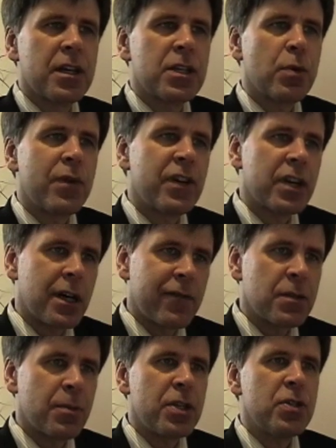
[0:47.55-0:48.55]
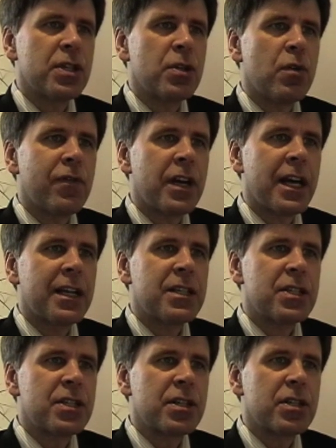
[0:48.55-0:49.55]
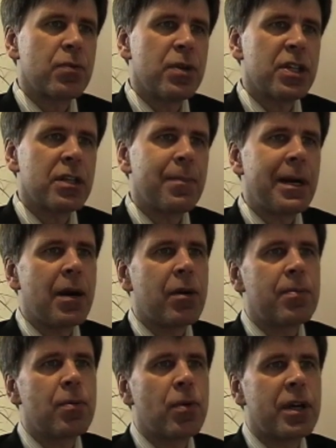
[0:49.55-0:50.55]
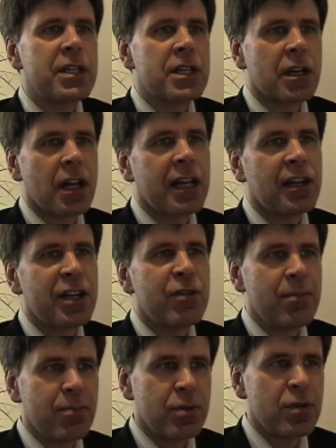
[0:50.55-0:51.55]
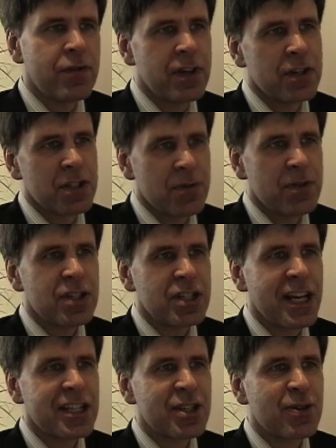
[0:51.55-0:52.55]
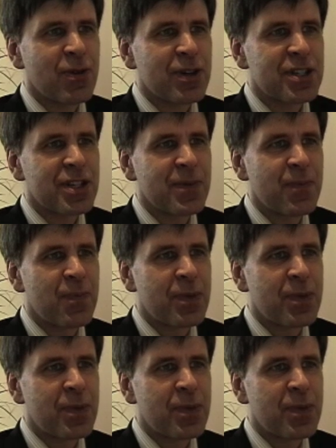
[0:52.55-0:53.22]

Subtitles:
So if you're comfortable using overheads, switching to PowerPoint is unlikely to improve your students' test scores.